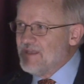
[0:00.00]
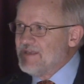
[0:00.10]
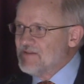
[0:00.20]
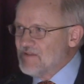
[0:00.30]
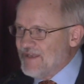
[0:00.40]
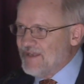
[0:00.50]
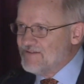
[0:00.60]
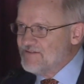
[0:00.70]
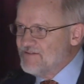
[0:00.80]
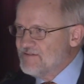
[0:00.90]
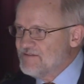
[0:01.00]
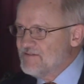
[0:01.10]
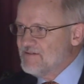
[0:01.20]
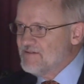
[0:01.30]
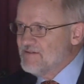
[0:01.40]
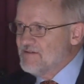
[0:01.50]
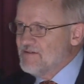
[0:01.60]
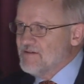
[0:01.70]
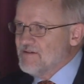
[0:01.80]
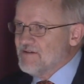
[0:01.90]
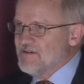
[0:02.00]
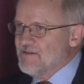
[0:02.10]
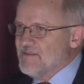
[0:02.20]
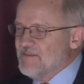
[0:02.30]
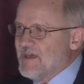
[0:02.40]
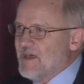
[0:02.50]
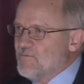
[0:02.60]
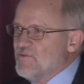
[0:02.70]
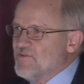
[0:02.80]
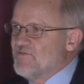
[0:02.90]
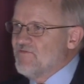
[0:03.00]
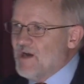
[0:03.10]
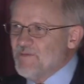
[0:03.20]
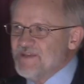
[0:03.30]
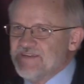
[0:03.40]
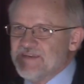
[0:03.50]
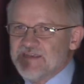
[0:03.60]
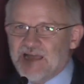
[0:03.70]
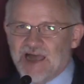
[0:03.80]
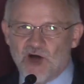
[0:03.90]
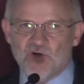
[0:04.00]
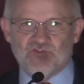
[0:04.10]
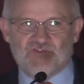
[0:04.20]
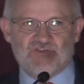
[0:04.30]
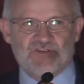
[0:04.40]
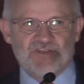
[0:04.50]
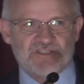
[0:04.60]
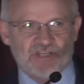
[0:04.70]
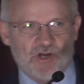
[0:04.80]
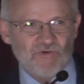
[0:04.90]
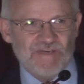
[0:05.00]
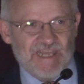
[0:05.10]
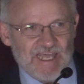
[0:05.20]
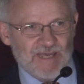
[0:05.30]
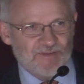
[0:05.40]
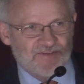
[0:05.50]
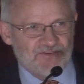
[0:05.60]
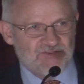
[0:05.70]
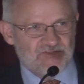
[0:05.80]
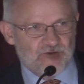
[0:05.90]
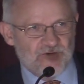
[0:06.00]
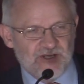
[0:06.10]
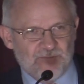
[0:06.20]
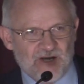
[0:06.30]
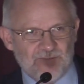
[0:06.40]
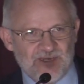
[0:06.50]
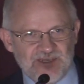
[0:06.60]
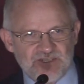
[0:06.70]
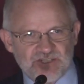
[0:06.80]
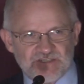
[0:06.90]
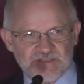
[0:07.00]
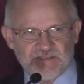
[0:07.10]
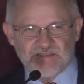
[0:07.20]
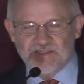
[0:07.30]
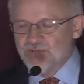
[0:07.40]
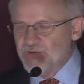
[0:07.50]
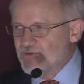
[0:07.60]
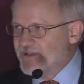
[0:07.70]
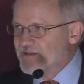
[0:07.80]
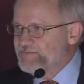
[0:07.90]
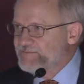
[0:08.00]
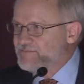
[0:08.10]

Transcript: a land that was vomiting out its own inhabitants for the abominations that they were doing